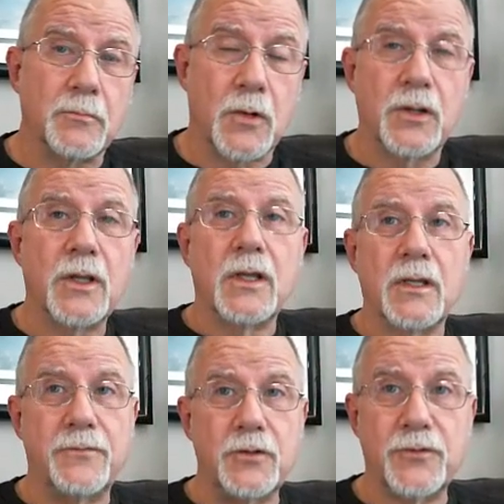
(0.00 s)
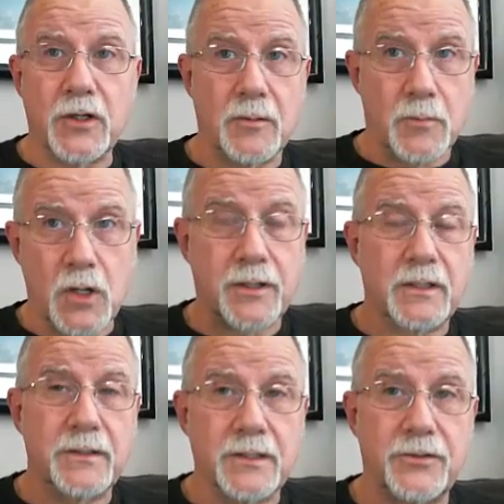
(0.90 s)
started
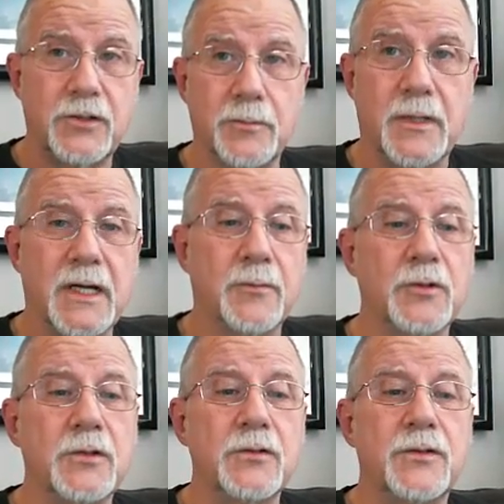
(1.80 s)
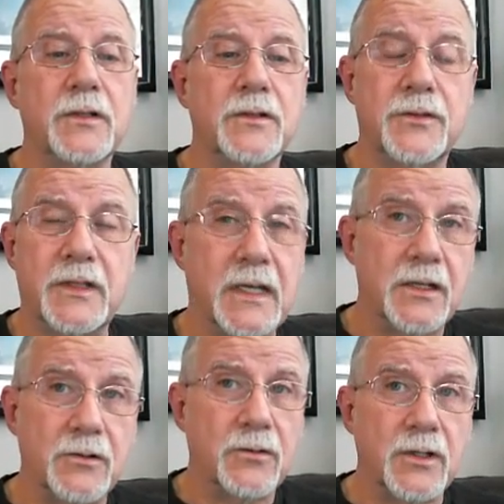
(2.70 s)
marking things in your Bible using this
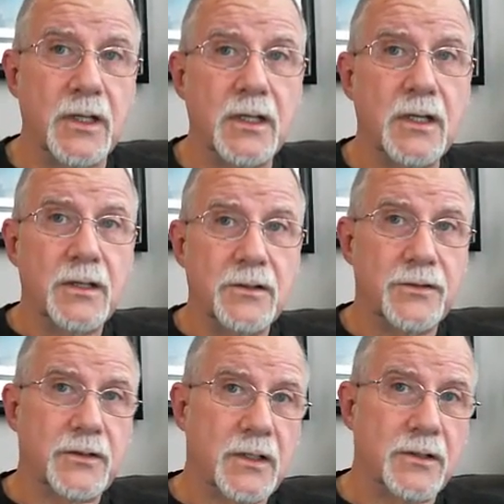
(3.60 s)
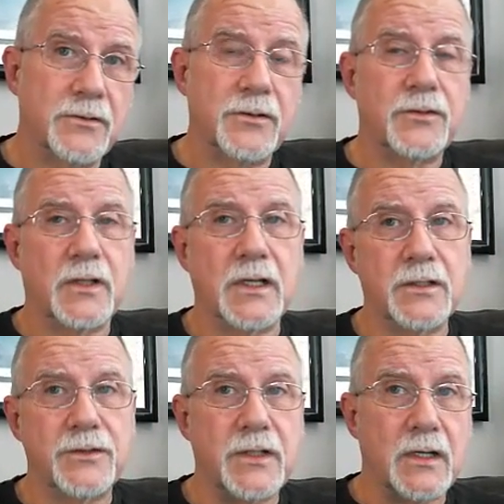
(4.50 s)
category, this color,
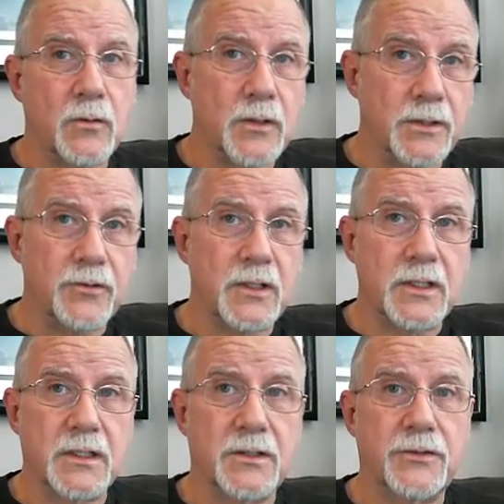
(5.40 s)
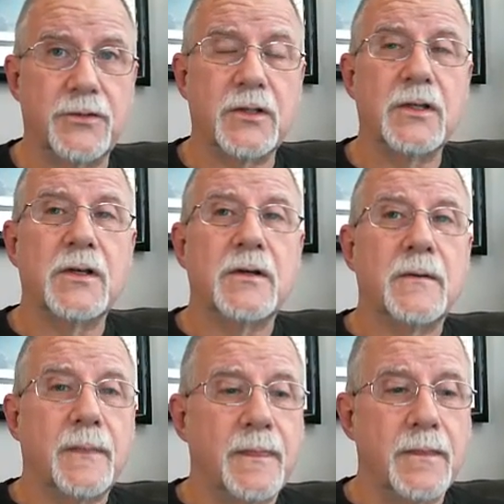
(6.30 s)
this line style, whatever it is,
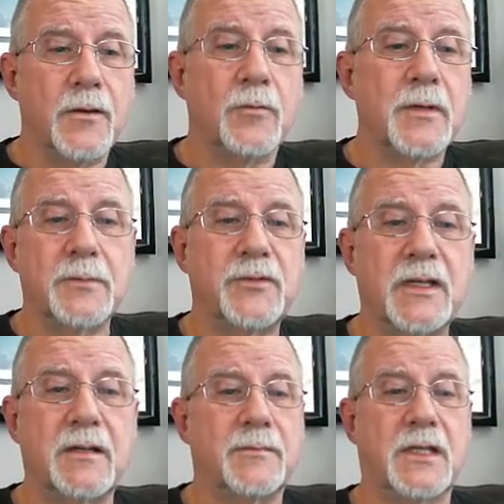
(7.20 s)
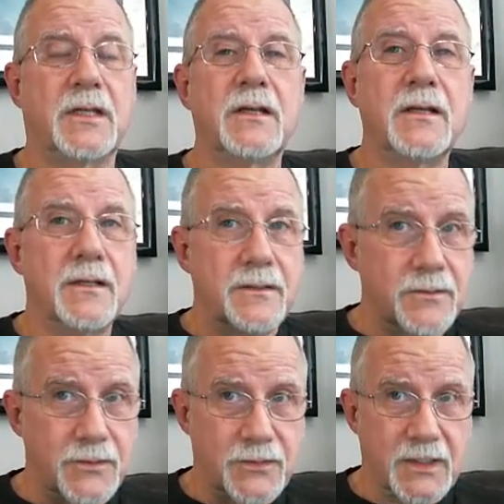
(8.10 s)
don't be upset at me.
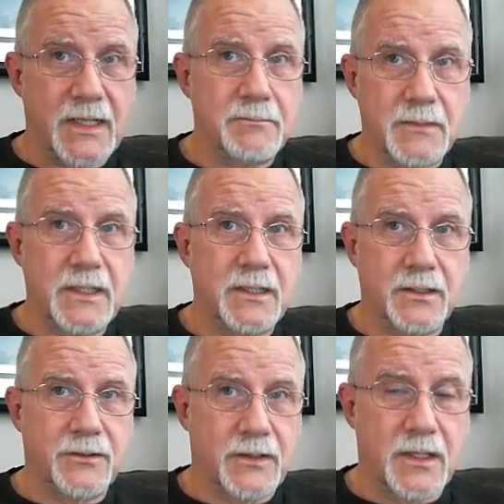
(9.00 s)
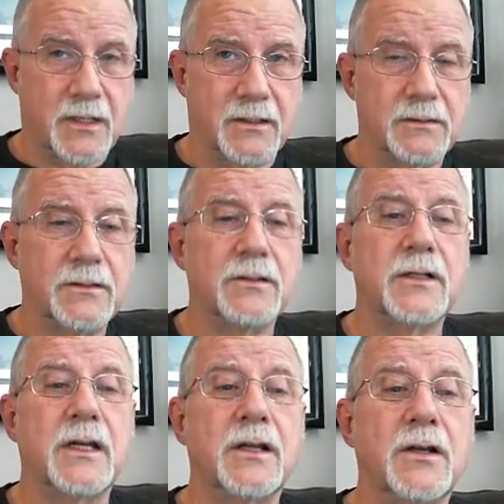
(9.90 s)
The same meaning is there.
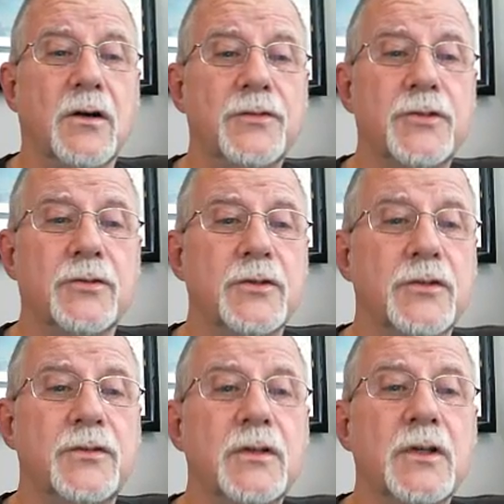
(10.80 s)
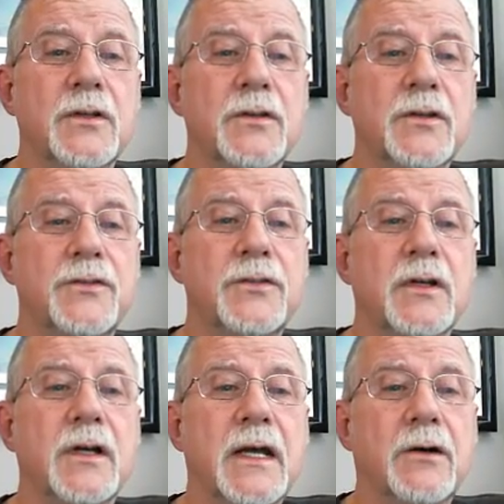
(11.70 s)
Okay. Also, this
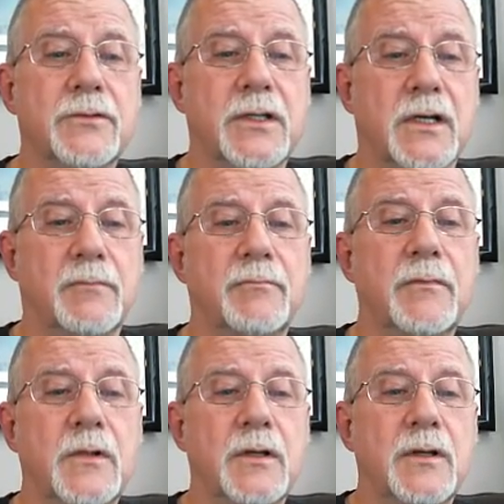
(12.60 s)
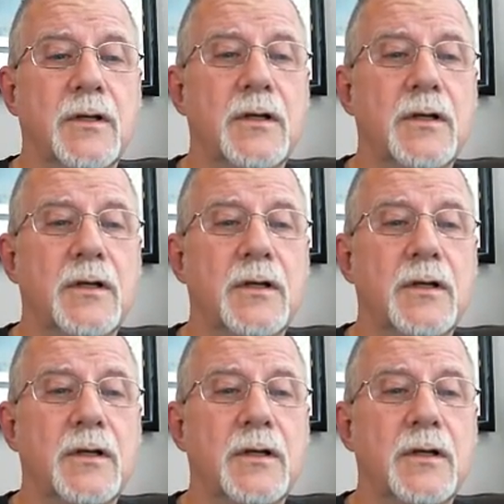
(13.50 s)
outcome.